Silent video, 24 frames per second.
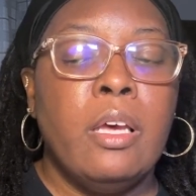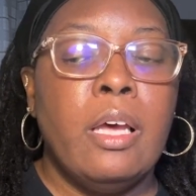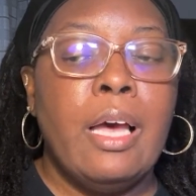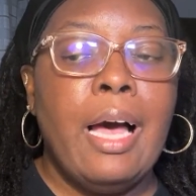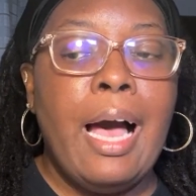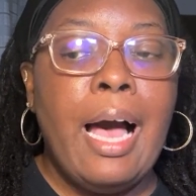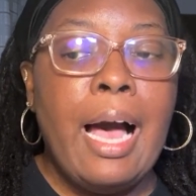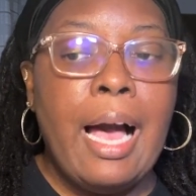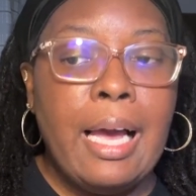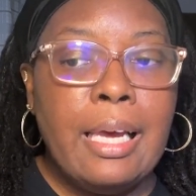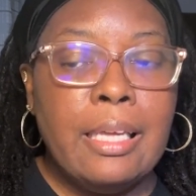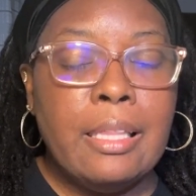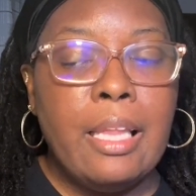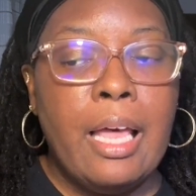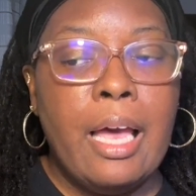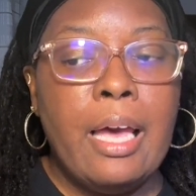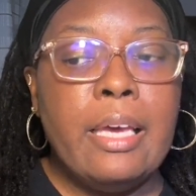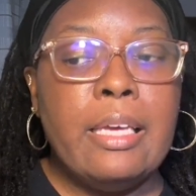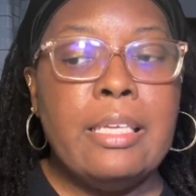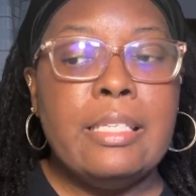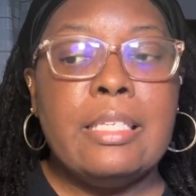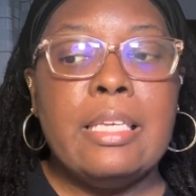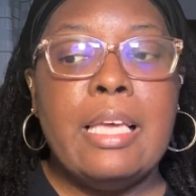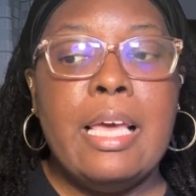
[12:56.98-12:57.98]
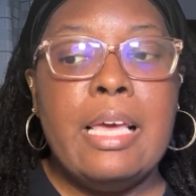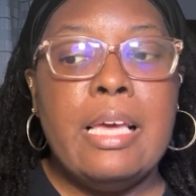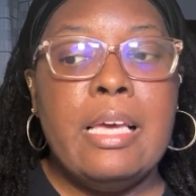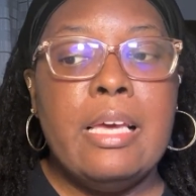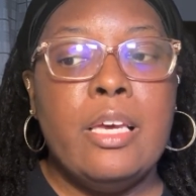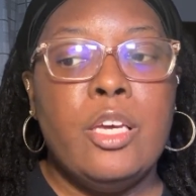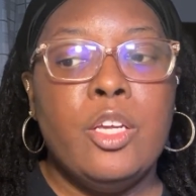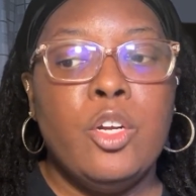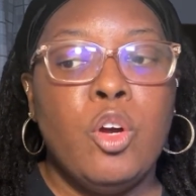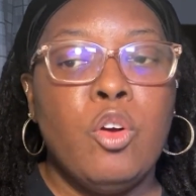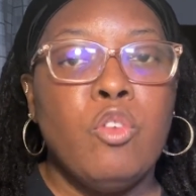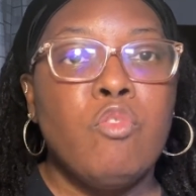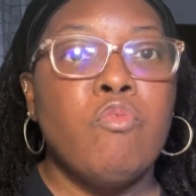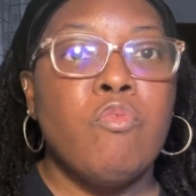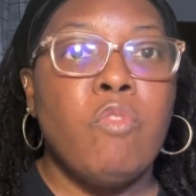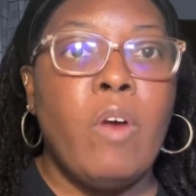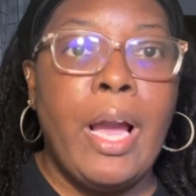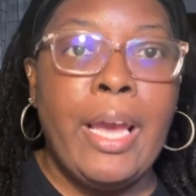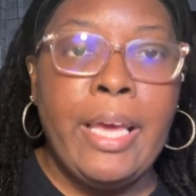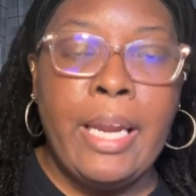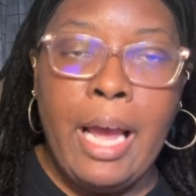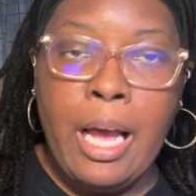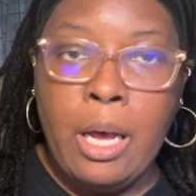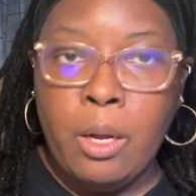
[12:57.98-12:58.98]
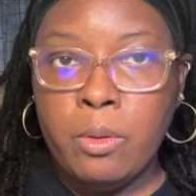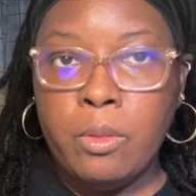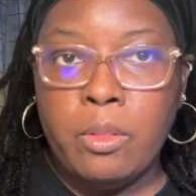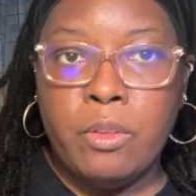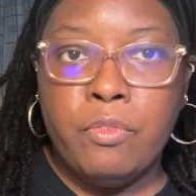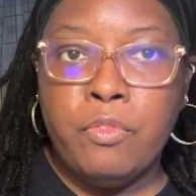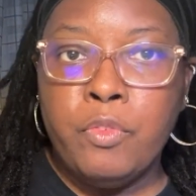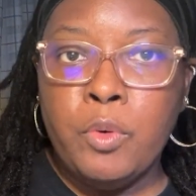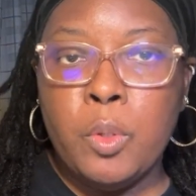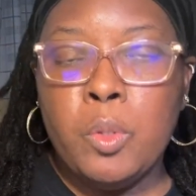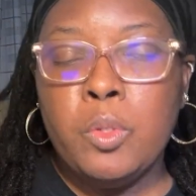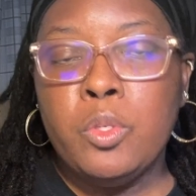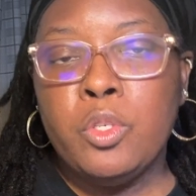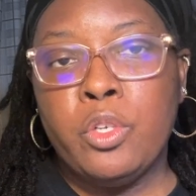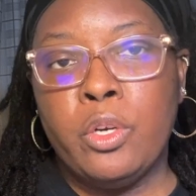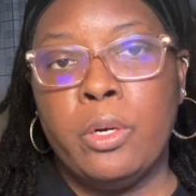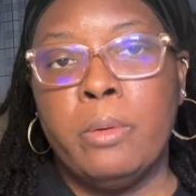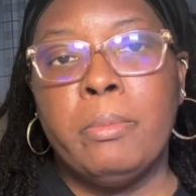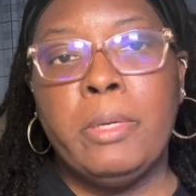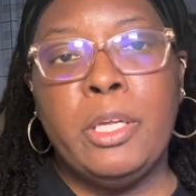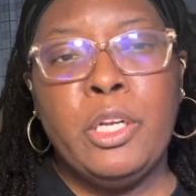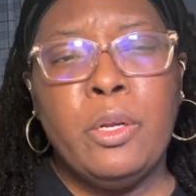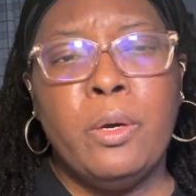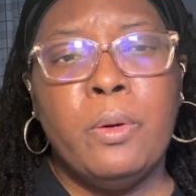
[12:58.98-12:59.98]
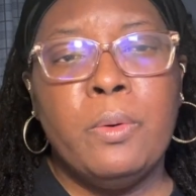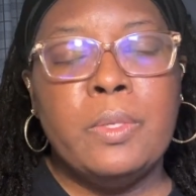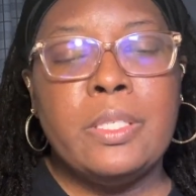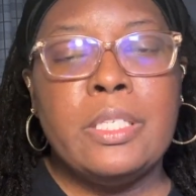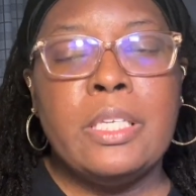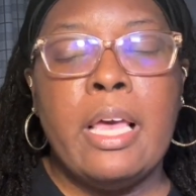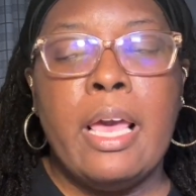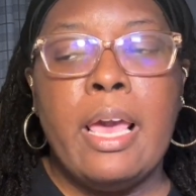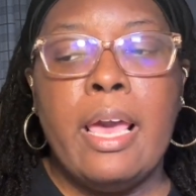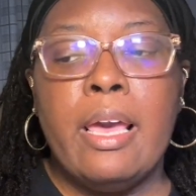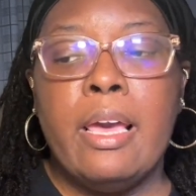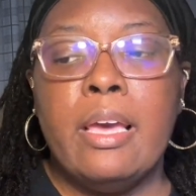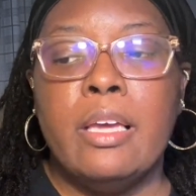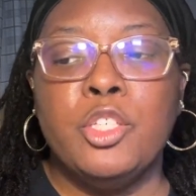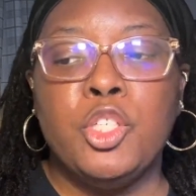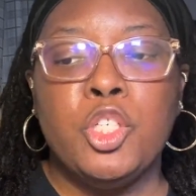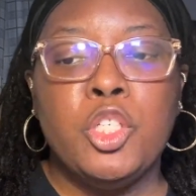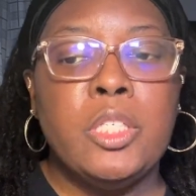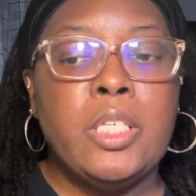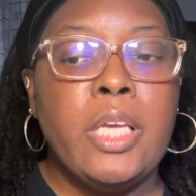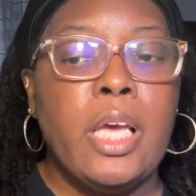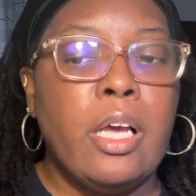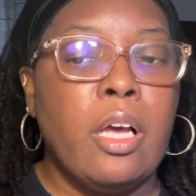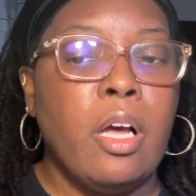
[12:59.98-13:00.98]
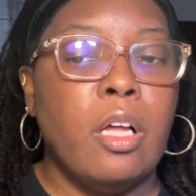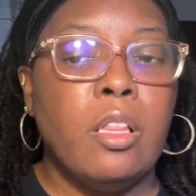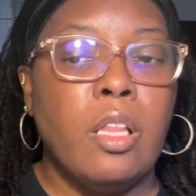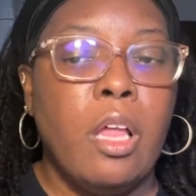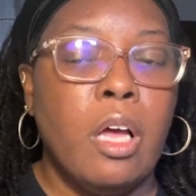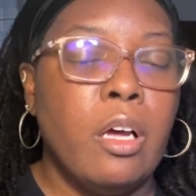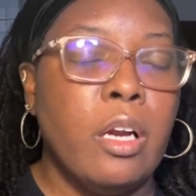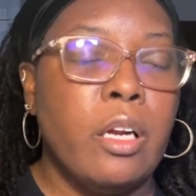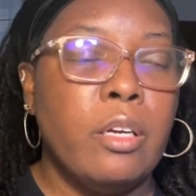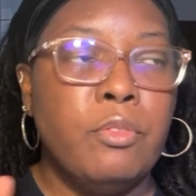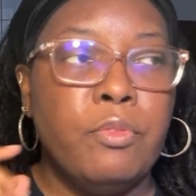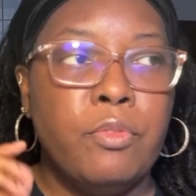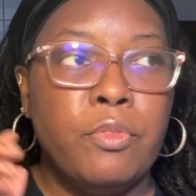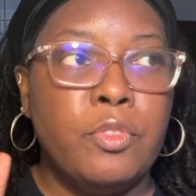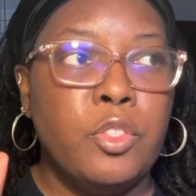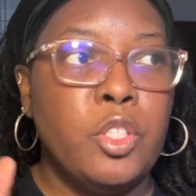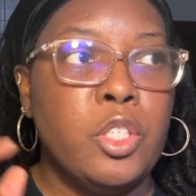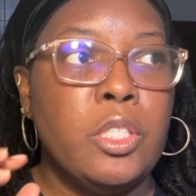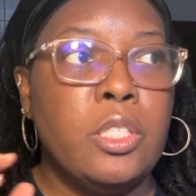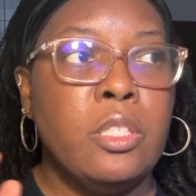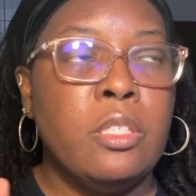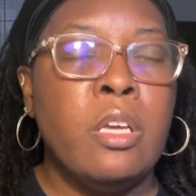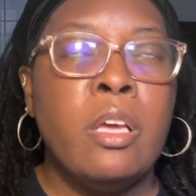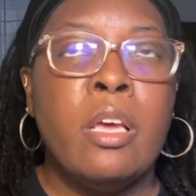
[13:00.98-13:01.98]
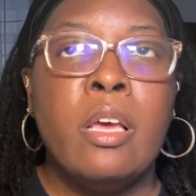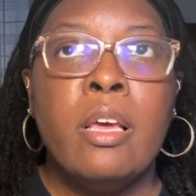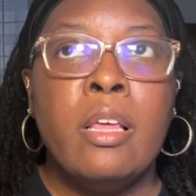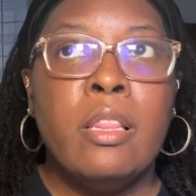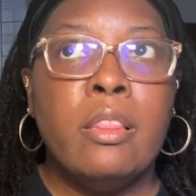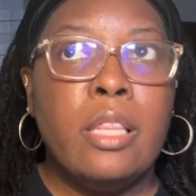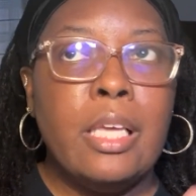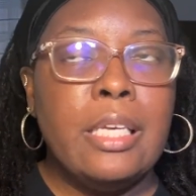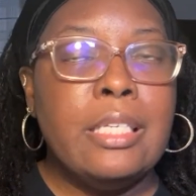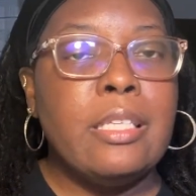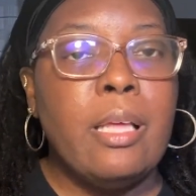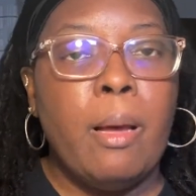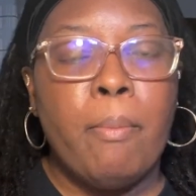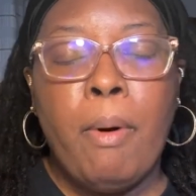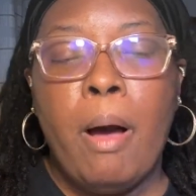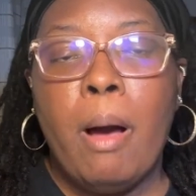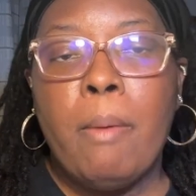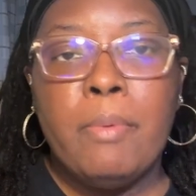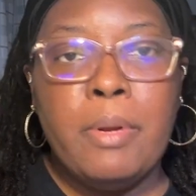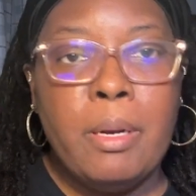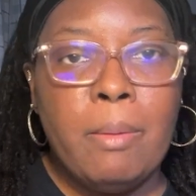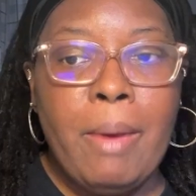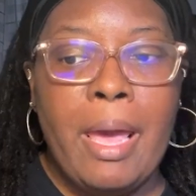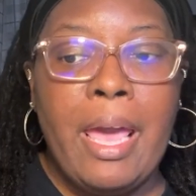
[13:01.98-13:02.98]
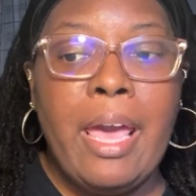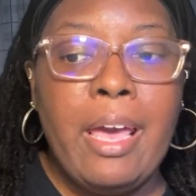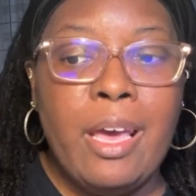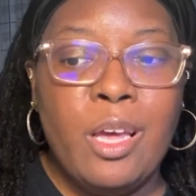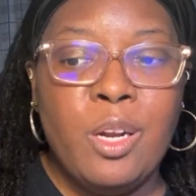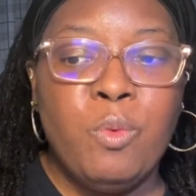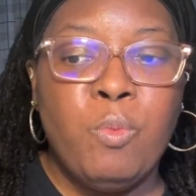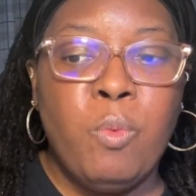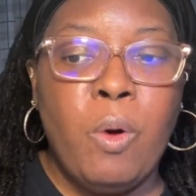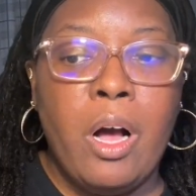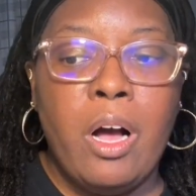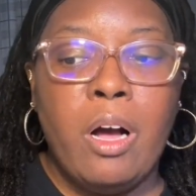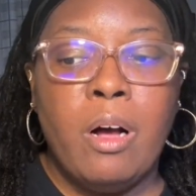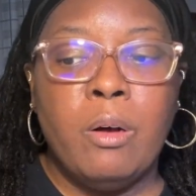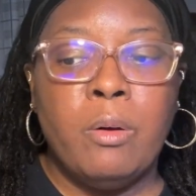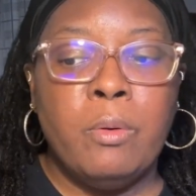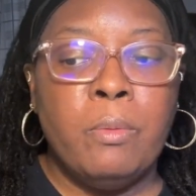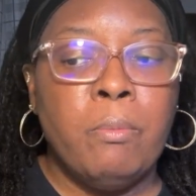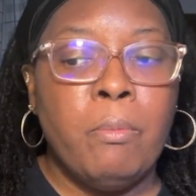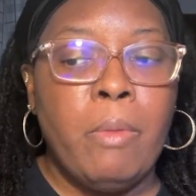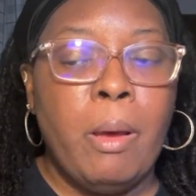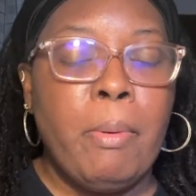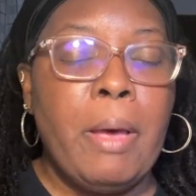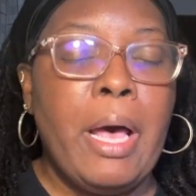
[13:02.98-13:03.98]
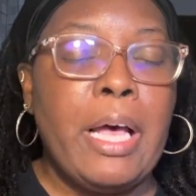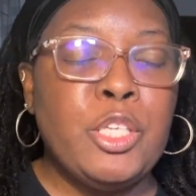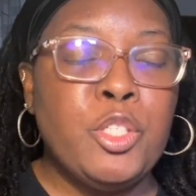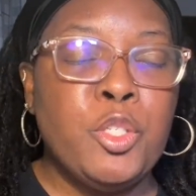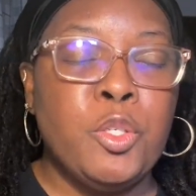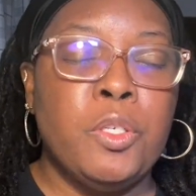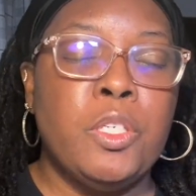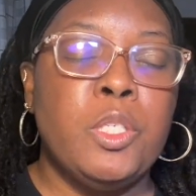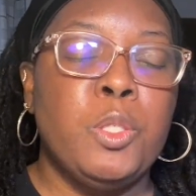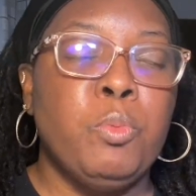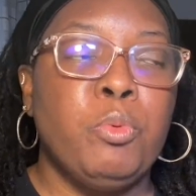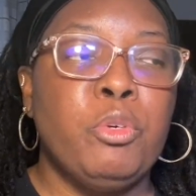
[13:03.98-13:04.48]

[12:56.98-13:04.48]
highlight and write out the full sermon notes and just take a lot of just things that pop into my head while my pastor is